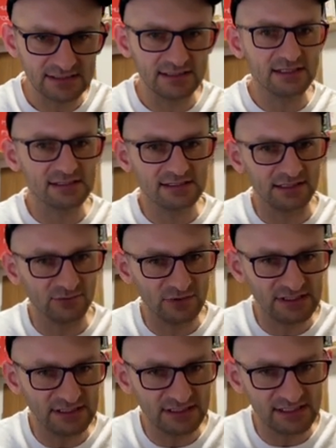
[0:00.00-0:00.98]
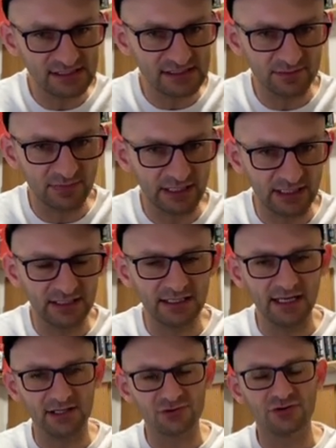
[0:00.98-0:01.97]
this, then we see this BlinkID
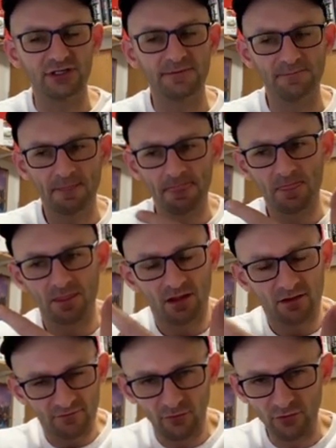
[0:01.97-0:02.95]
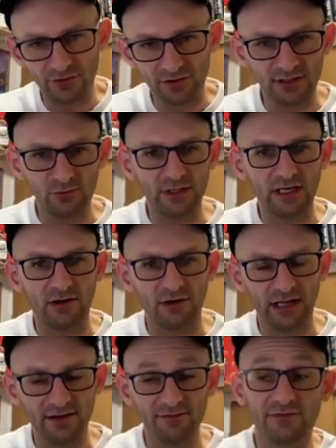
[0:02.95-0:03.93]
Android folder that we now
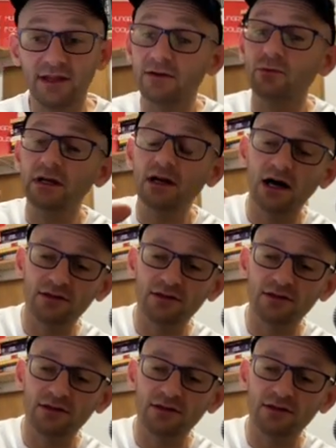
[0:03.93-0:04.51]
have that we got